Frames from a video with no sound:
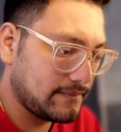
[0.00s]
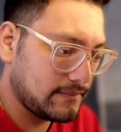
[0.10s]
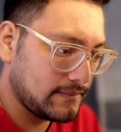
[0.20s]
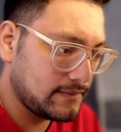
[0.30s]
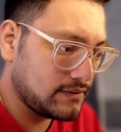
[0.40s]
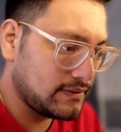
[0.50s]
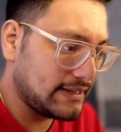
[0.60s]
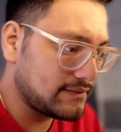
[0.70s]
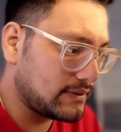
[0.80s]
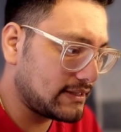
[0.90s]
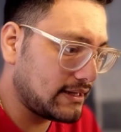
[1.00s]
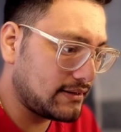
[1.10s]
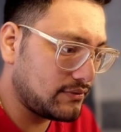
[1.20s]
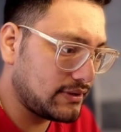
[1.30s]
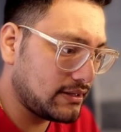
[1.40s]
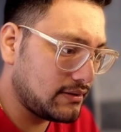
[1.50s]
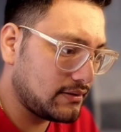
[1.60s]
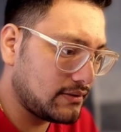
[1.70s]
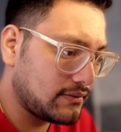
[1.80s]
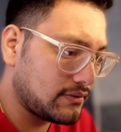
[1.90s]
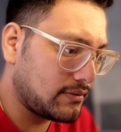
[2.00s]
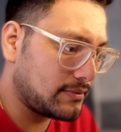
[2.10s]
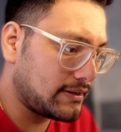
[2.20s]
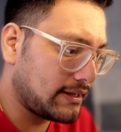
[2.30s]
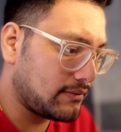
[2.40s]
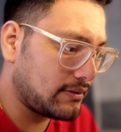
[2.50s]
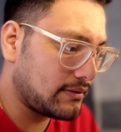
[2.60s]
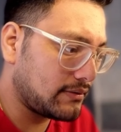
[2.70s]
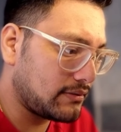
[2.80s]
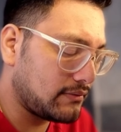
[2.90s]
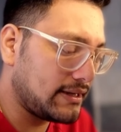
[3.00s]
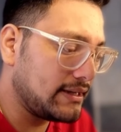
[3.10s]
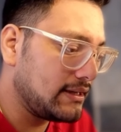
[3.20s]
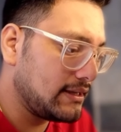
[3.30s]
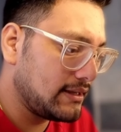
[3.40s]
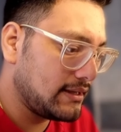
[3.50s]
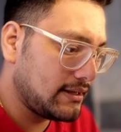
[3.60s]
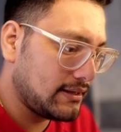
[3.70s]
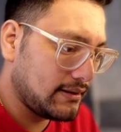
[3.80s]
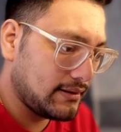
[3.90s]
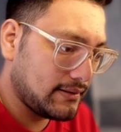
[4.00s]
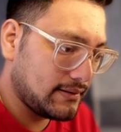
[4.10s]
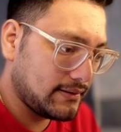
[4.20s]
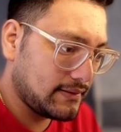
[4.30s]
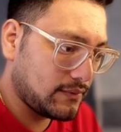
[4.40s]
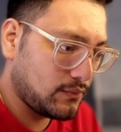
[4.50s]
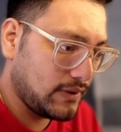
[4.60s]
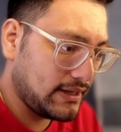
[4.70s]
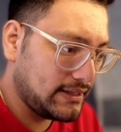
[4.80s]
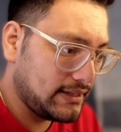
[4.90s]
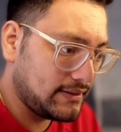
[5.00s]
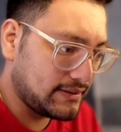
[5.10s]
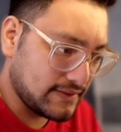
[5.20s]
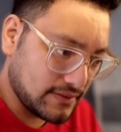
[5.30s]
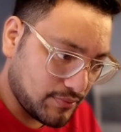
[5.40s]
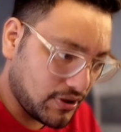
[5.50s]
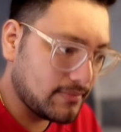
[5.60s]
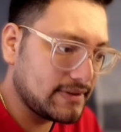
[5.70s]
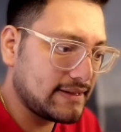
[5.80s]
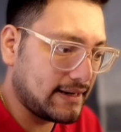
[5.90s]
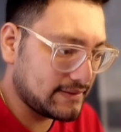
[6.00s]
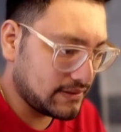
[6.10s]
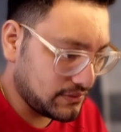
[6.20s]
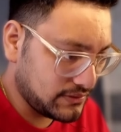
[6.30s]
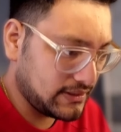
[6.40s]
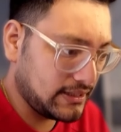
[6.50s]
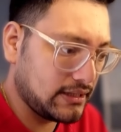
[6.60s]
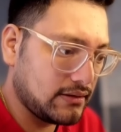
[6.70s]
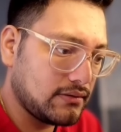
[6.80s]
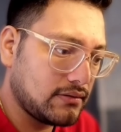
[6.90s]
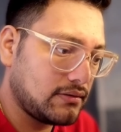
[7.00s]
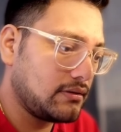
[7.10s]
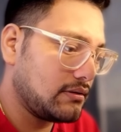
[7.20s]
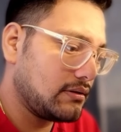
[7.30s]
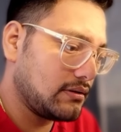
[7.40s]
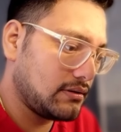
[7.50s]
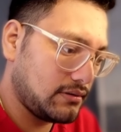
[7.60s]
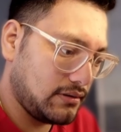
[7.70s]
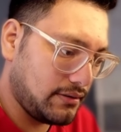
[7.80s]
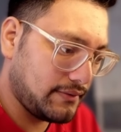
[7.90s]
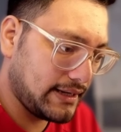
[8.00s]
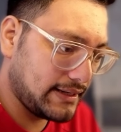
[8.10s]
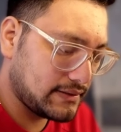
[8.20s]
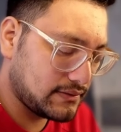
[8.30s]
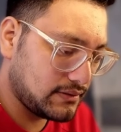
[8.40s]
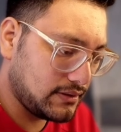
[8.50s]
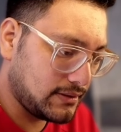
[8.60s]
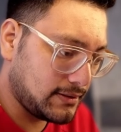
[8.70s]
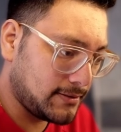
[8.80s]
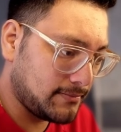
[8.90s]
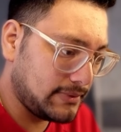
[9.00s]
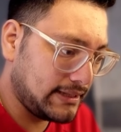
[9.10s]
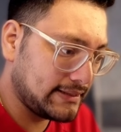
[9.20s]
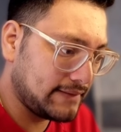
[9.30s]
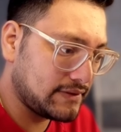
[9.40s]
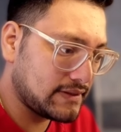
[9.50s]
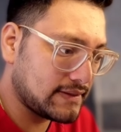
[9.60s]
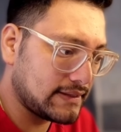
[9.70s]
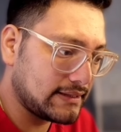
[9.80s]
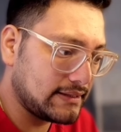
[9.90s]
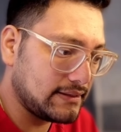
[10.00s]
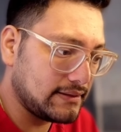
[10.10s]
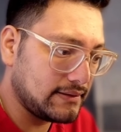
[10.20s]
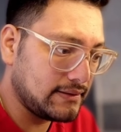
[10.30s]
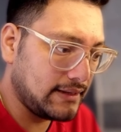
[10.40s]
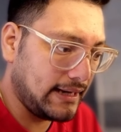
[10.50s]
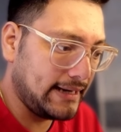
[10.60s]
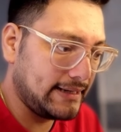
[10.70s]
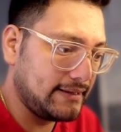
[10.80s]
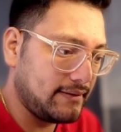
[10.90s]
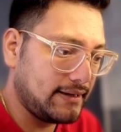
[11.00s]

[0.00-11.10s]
So that's what they are doing here. Chrome dot query. Query returns a promise. That is a good thing. All right. And then we just need the ID, right?